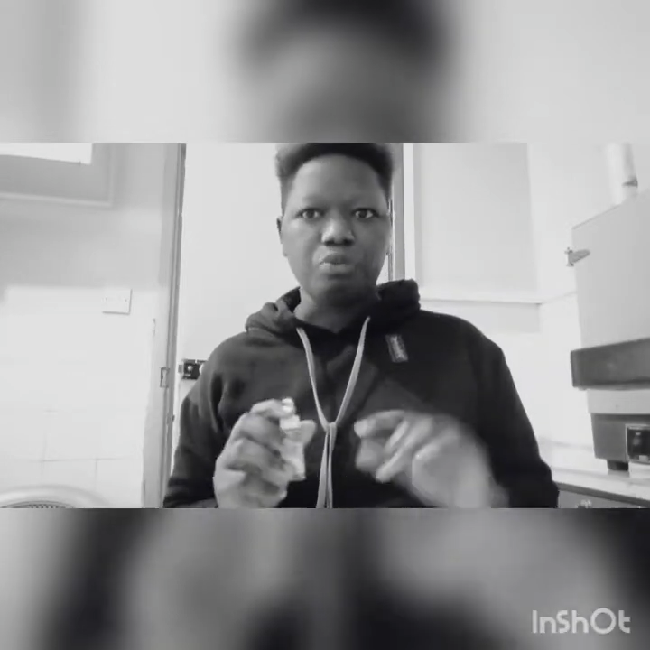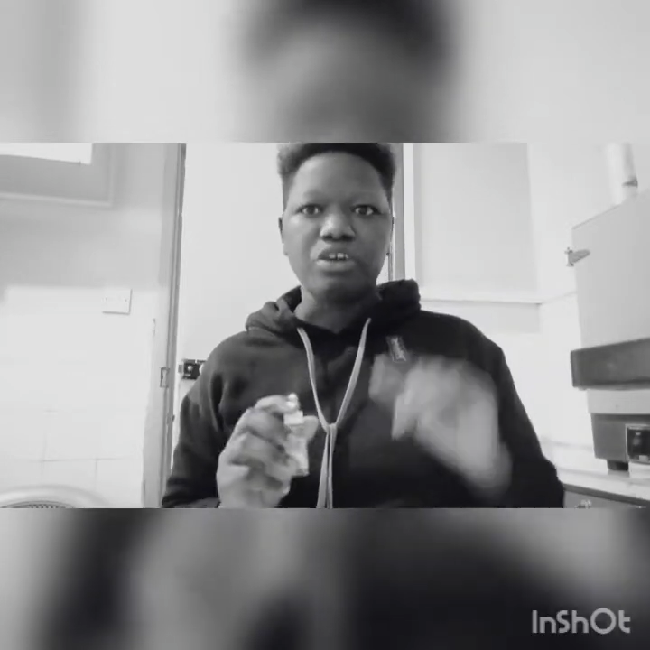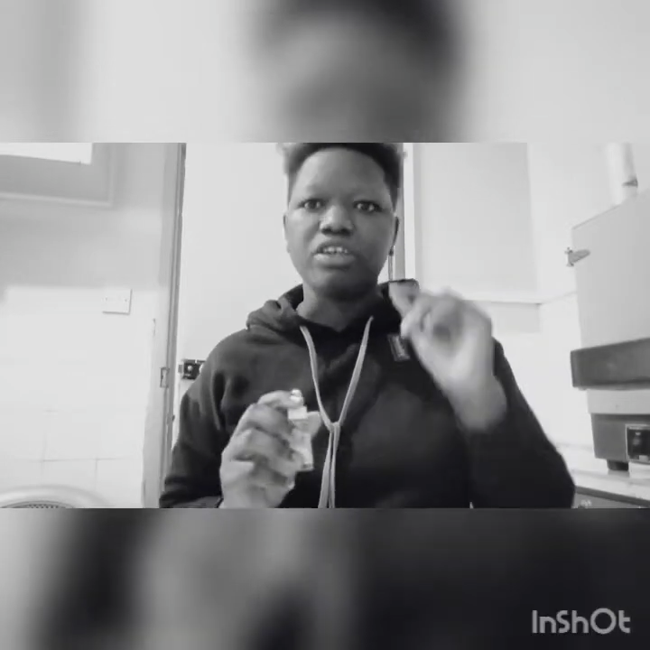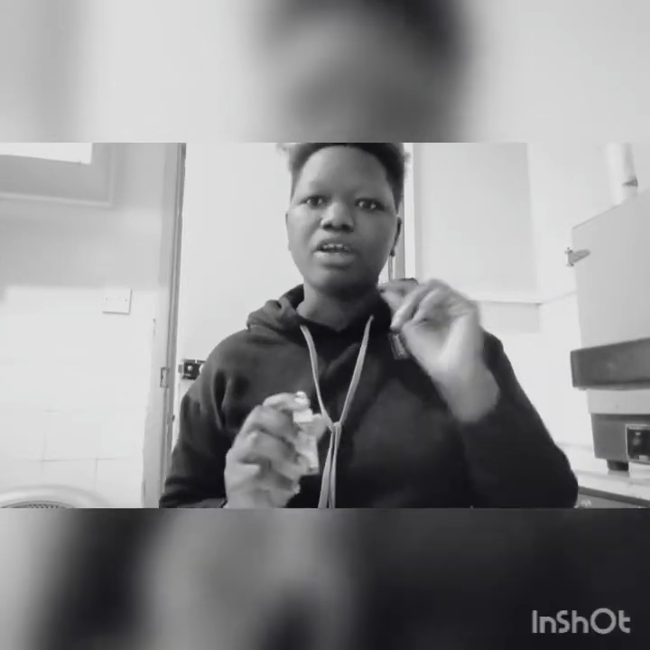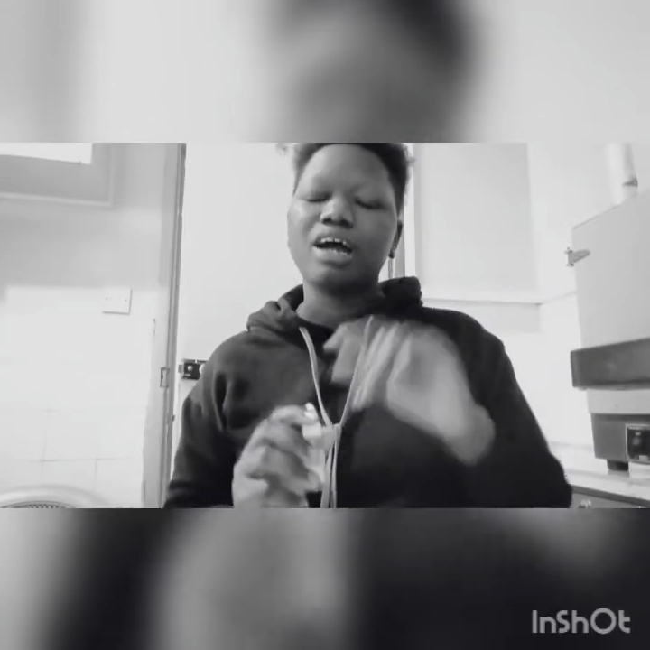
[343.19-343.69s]

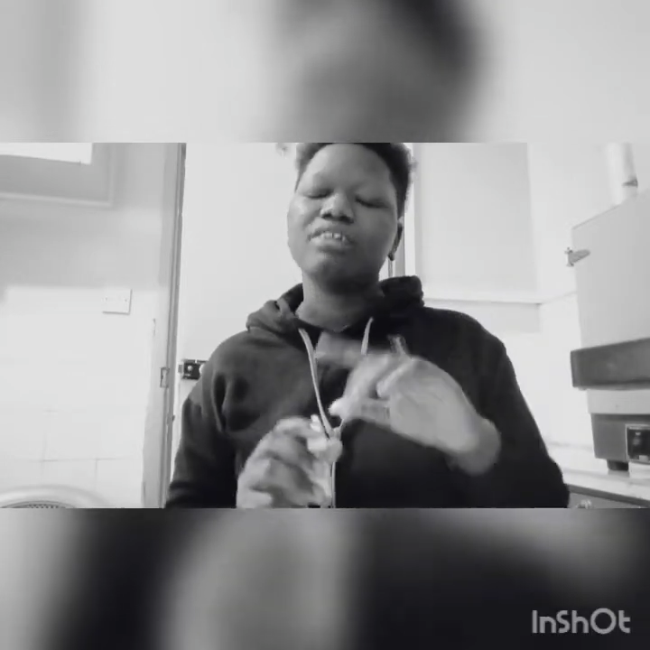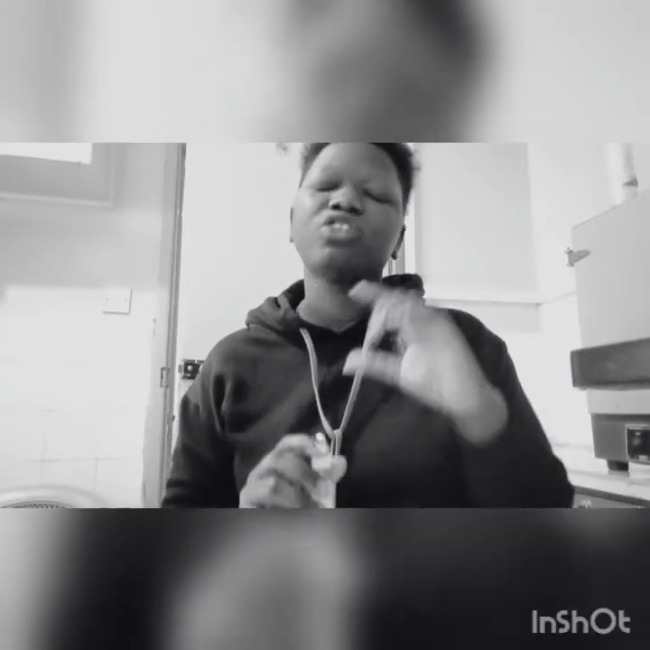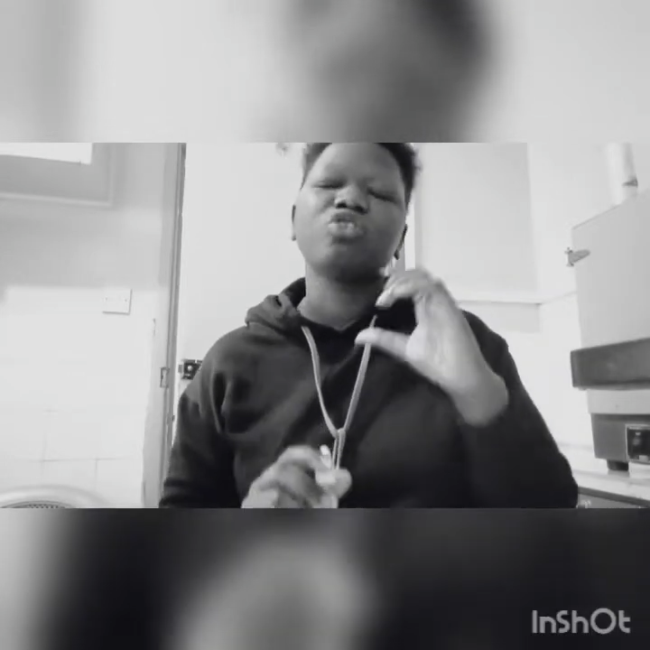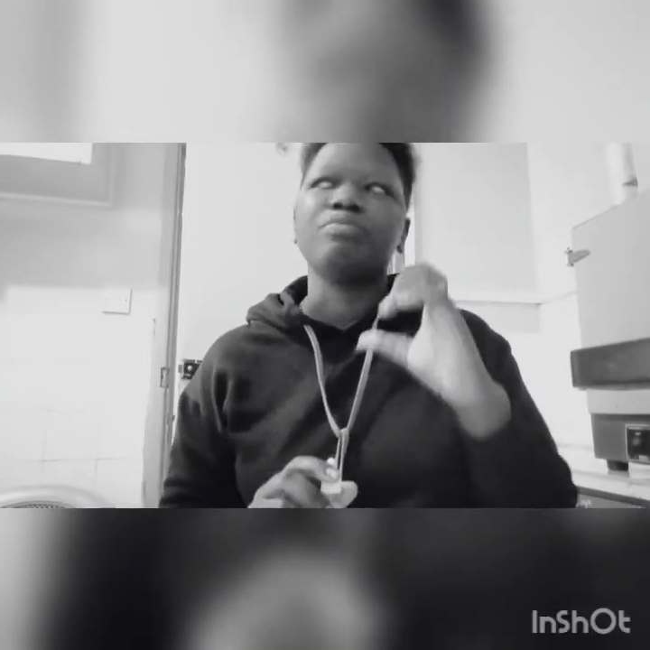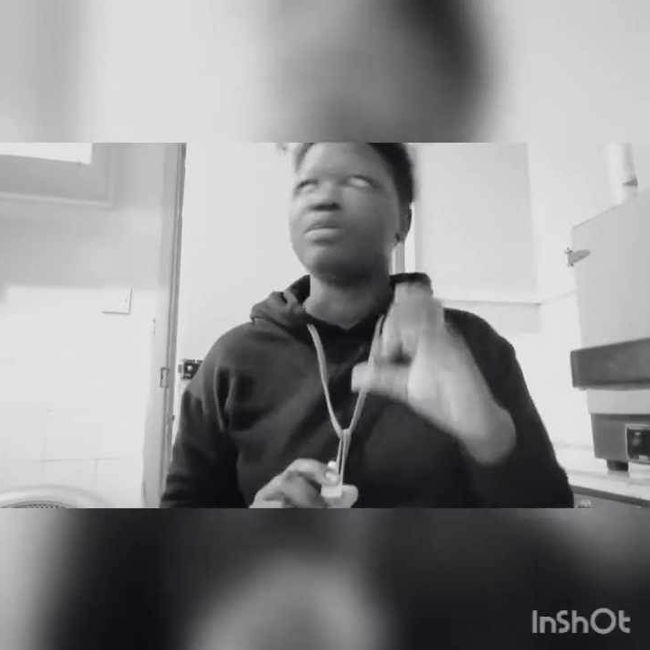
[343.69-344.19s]
when you
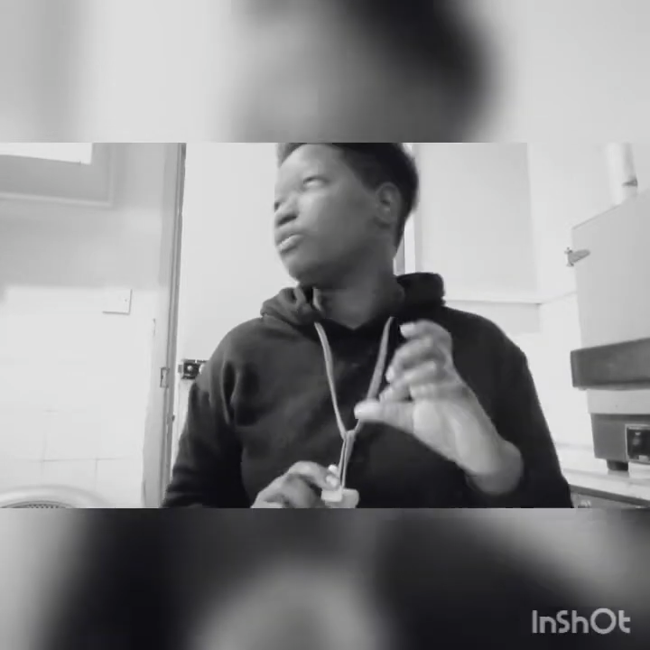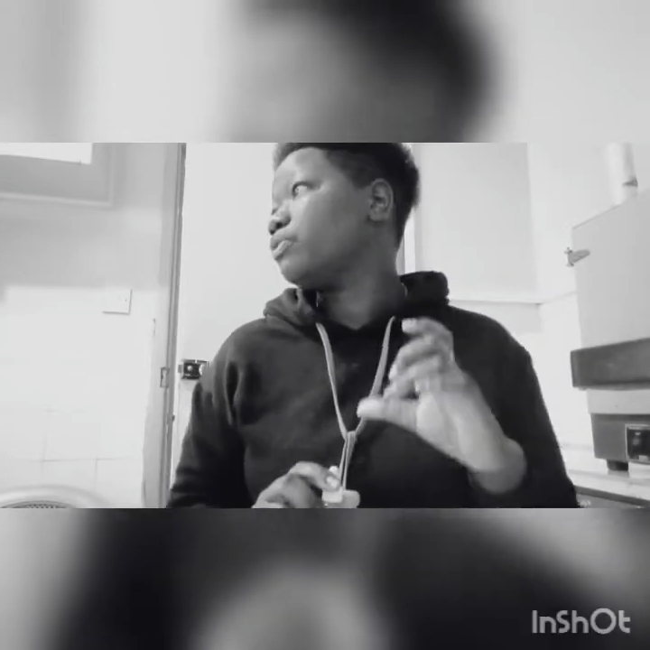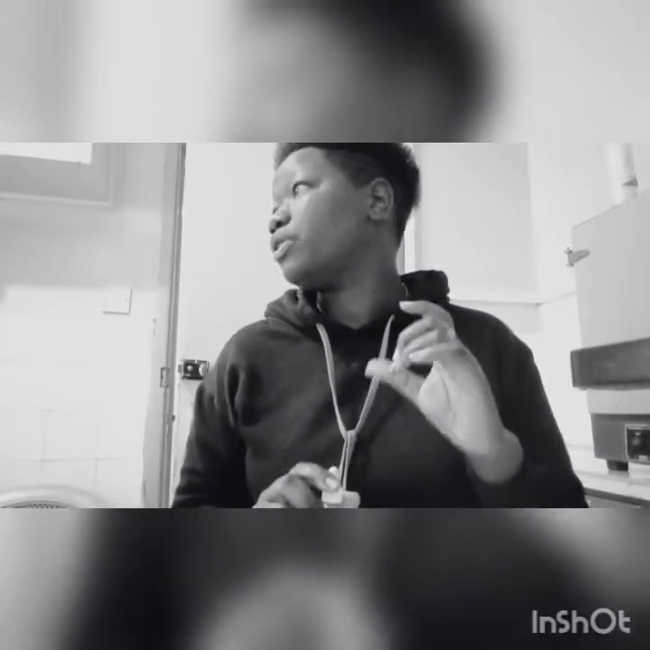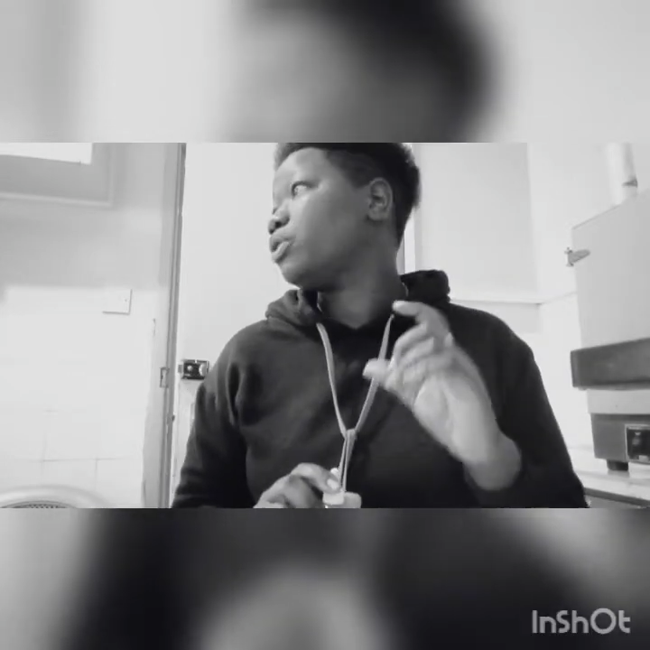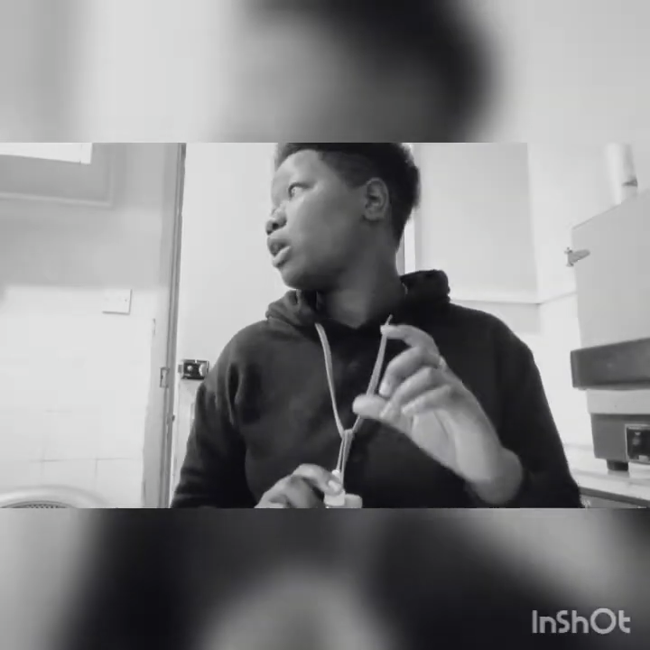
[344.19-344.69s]
have
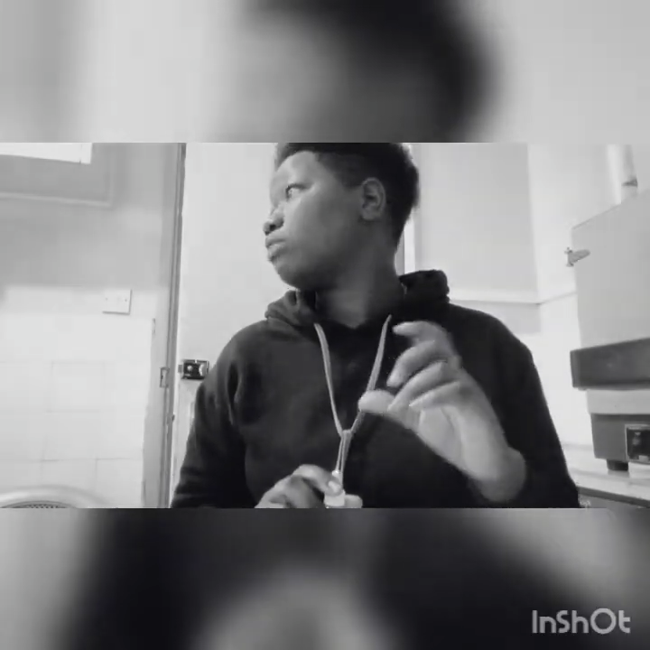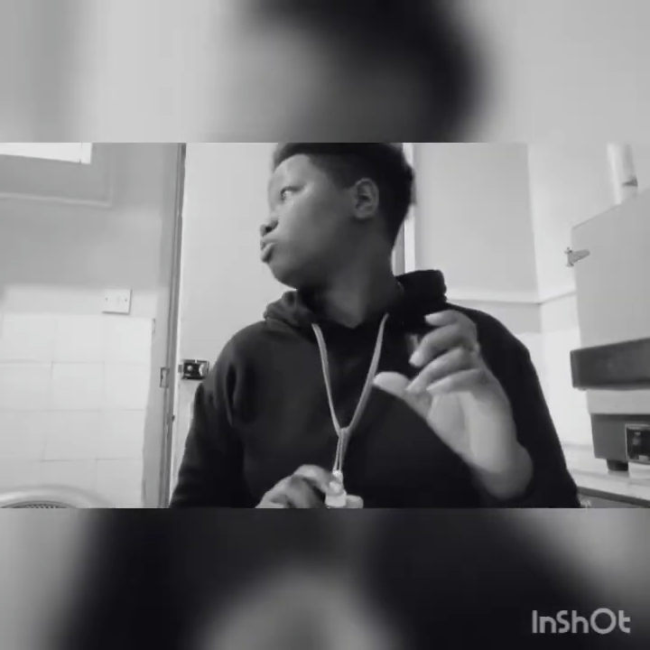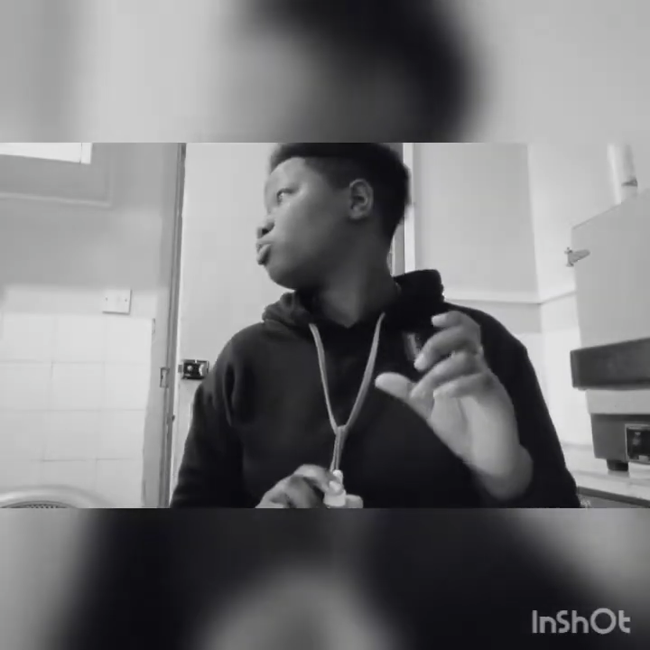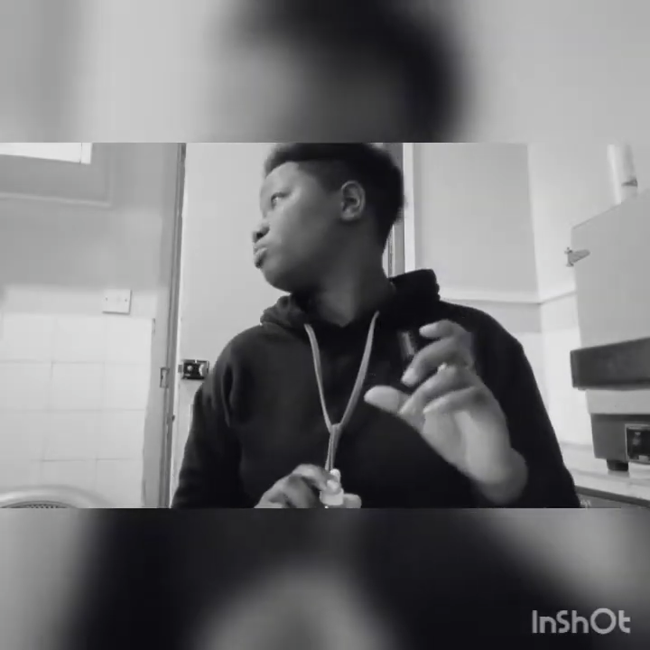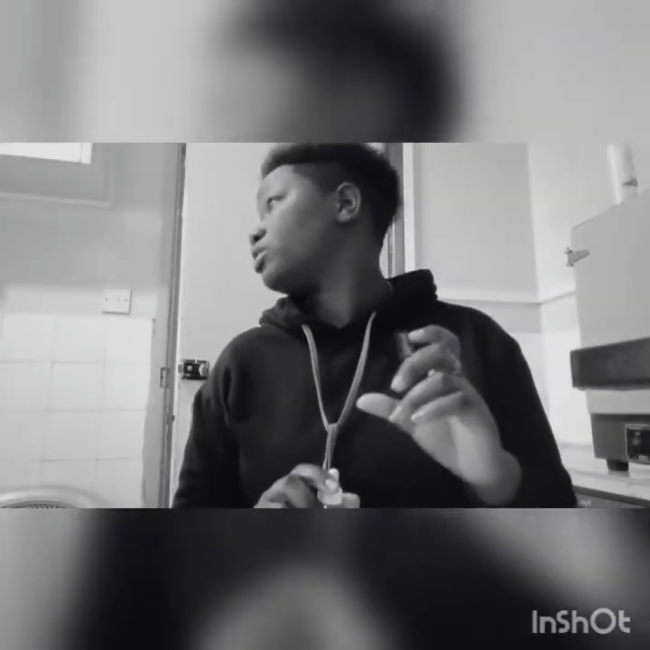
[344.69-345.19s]

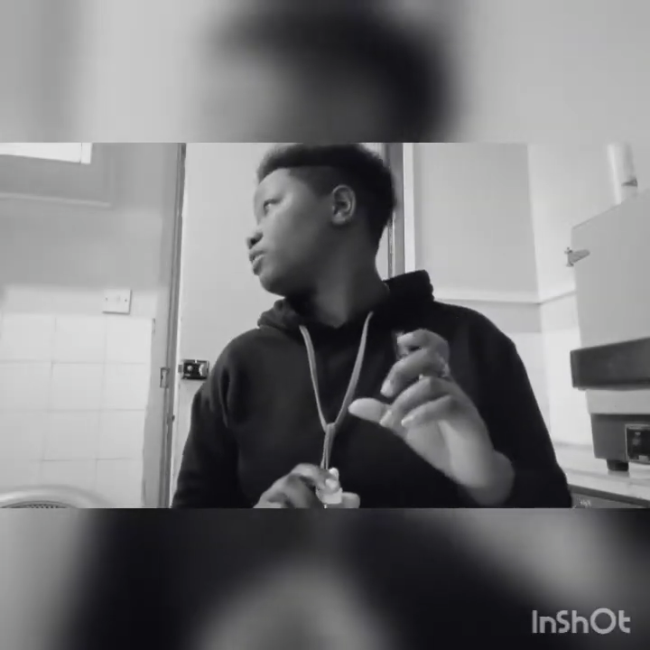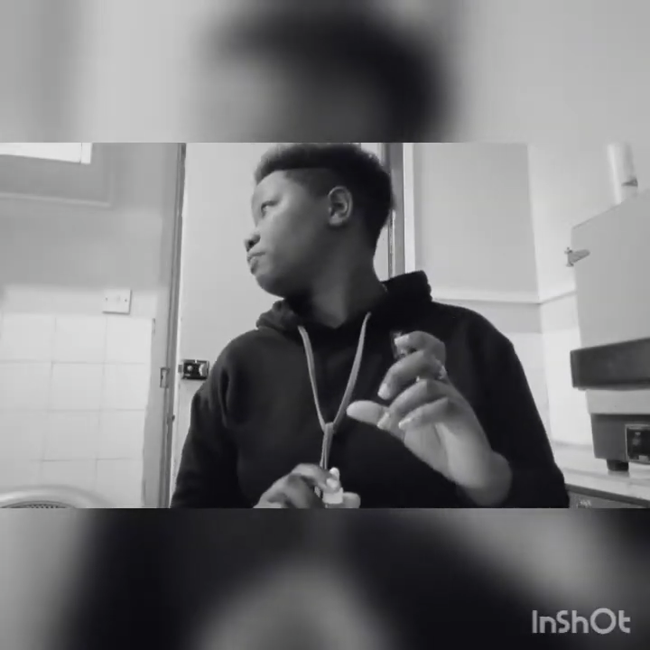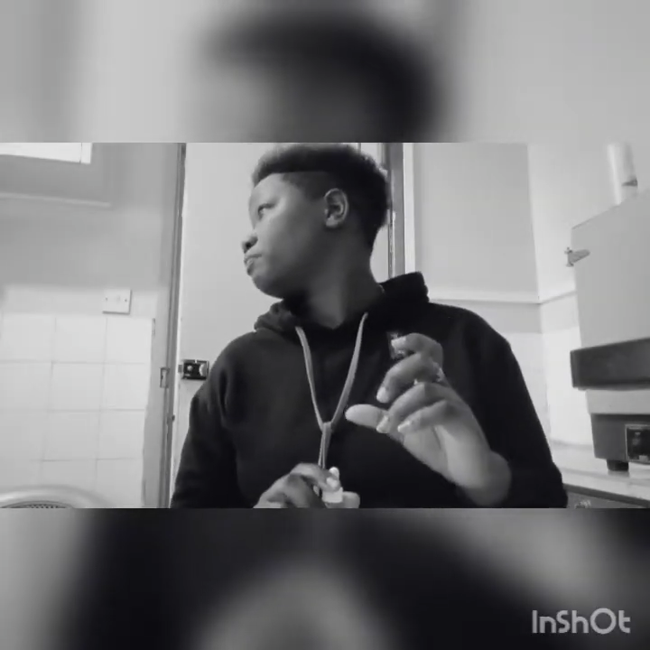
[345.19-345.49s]
to be